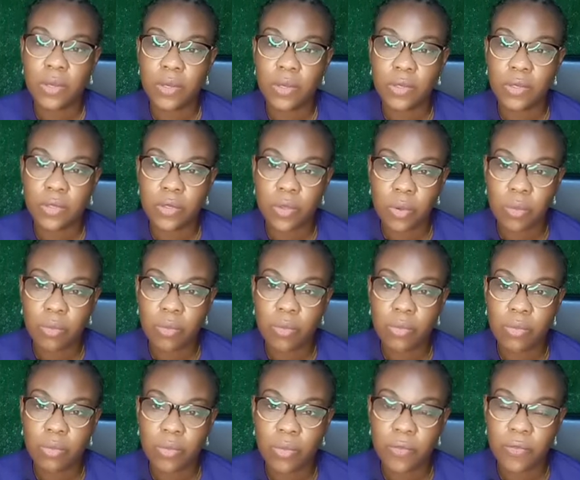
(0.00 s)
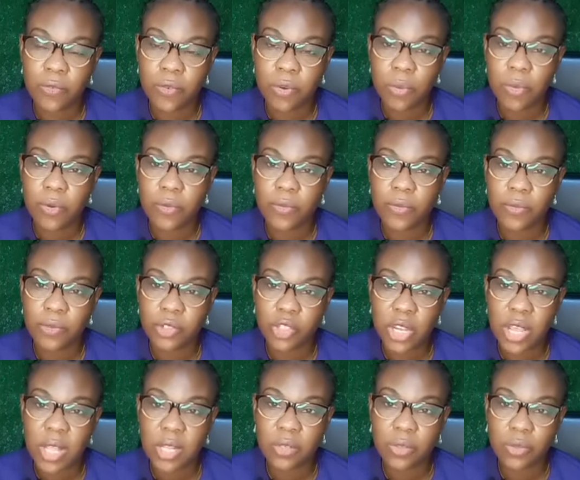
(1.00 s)
some form of
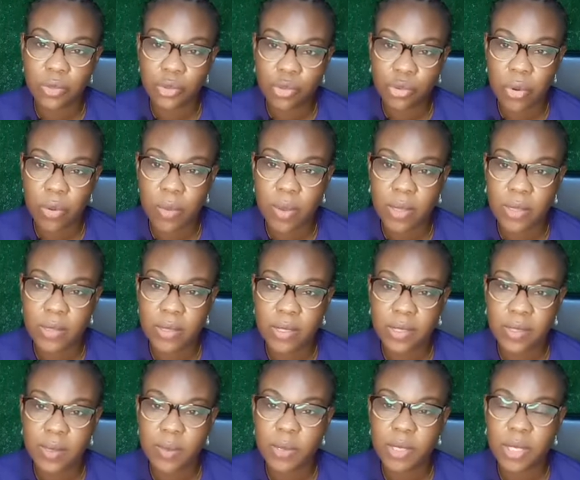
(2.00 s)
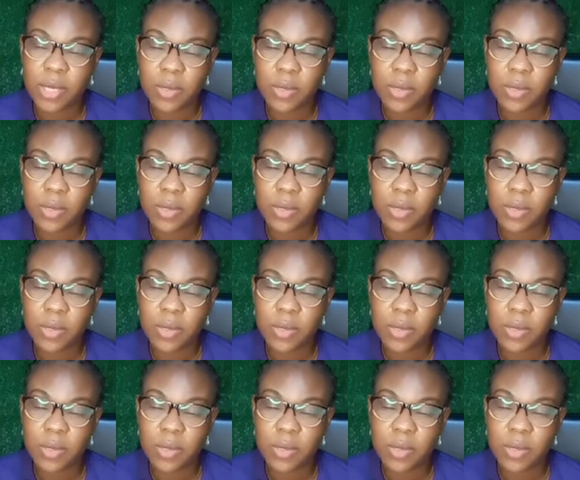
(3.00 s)
childhood traumas,